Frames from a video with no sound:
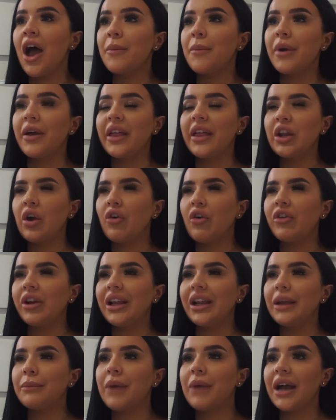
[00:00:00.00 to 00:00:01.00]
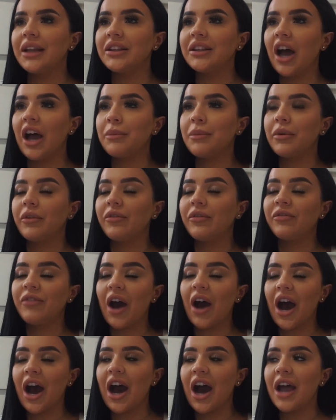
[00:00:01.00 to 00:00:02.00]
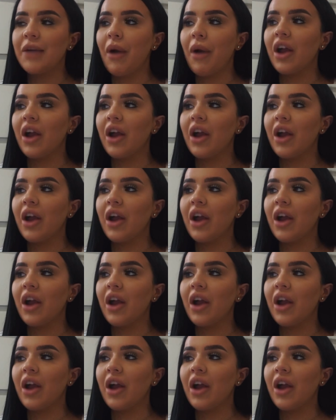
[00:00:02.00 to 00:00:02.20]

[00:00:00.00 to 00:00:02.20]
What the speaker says: but they're not really my type of vibe.